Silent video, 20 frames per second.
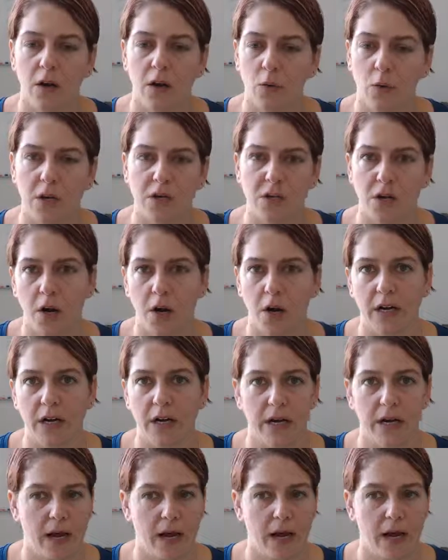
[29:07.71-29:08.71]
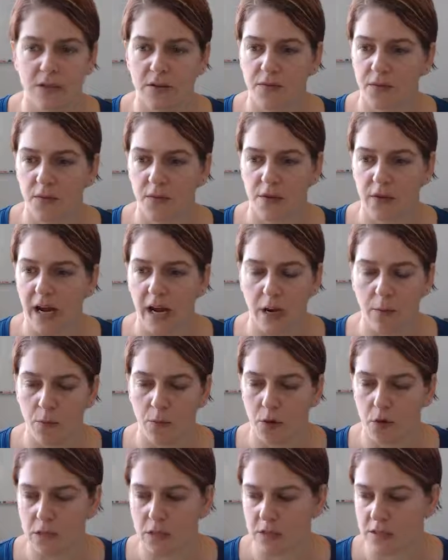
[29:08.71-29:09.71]
retargeting ads for
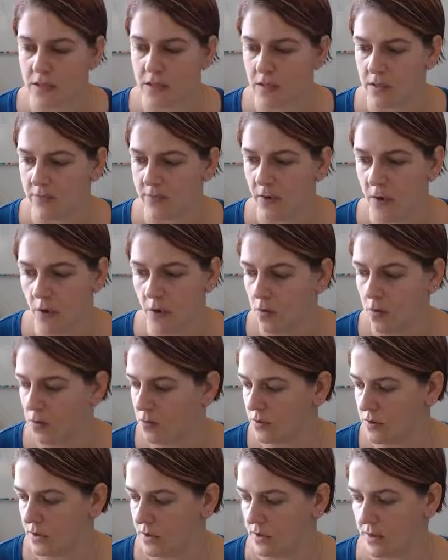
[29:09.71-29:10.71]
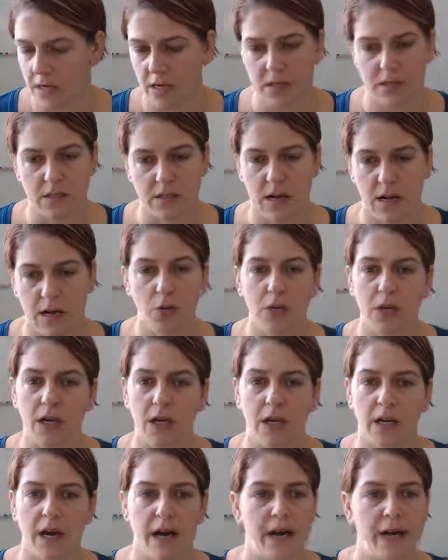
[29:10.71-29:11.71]
cameras and phones and things that I'm looking
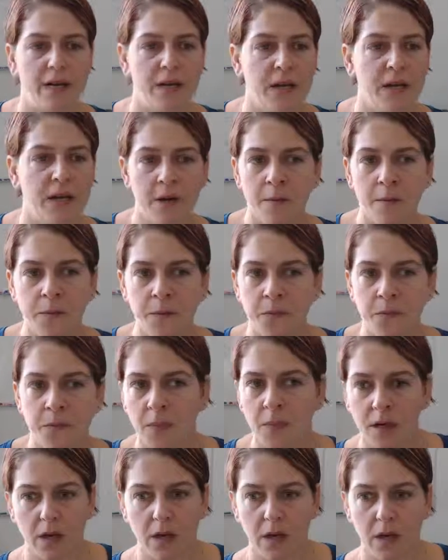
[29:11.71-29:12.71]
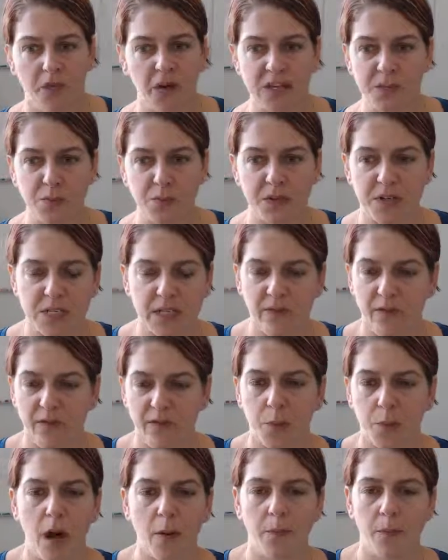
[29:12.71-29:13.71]
at. Facebook doesn't have a
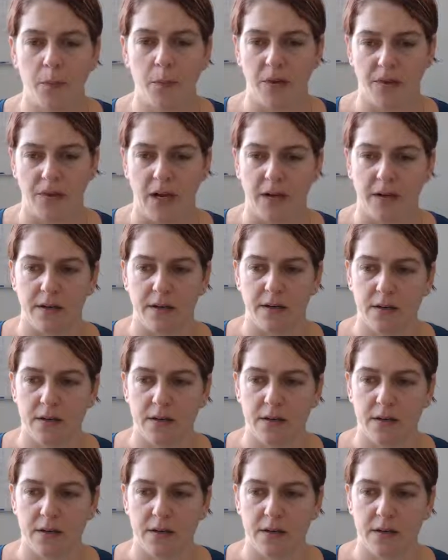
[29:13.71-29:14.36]
problem with that.